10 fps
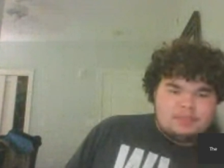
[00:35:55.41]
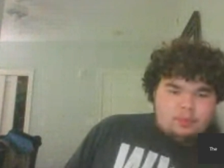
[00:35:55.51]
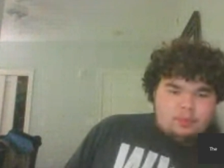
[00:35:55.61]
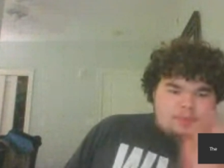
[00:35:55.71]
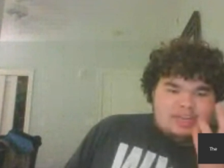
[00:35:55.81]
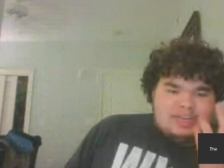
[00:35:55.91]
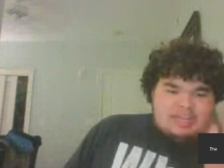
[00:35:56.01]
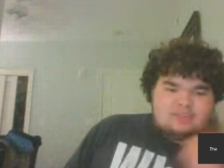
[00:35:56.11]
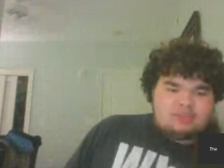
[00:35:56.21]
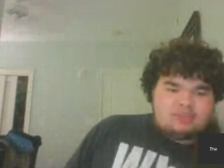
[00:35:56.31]
It would be an
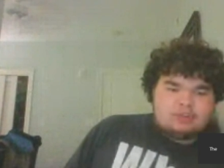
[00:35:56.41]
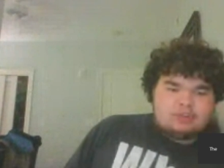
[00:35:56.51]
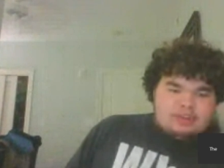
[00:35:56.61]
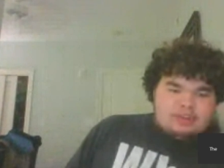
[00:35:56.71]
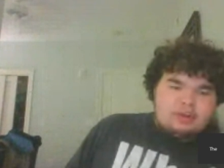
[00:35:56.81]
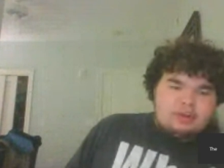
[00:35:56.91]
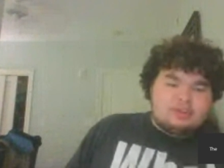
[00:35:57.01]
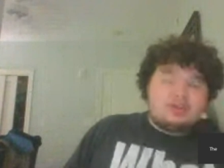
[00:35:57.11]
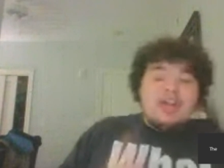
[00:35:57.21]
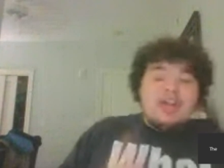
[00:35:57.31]
insult to the
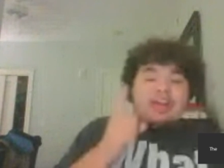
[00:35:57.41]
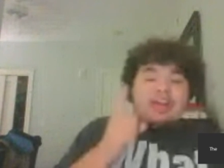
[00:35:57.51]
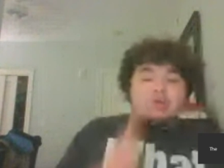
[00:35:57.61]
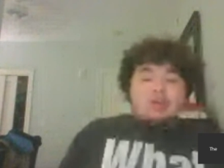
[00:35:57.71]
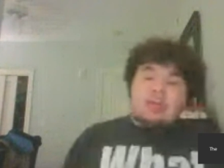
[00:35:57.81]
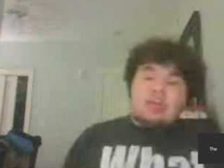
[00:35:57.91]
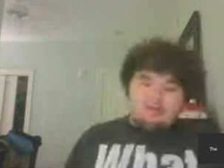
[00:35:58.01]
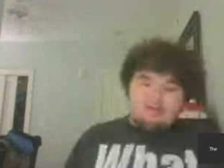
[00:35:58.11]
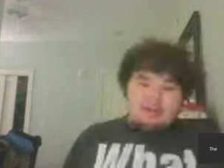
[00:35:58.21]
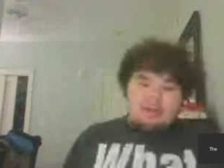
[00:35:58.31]
character and the creator
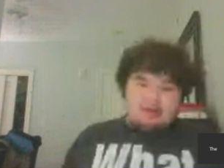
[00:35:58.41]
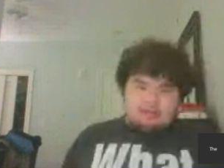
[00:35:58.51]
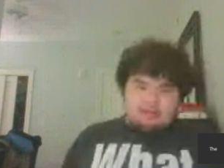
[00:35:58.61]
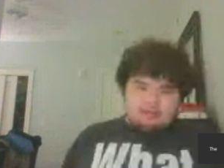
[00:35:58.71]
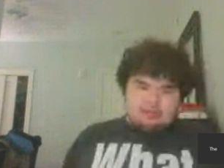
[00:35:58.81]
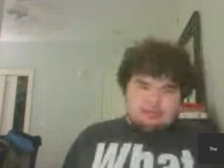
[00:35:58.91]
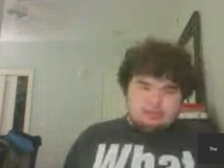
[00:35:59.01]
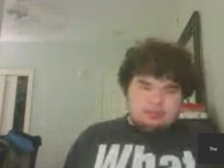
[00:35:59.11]
of that character.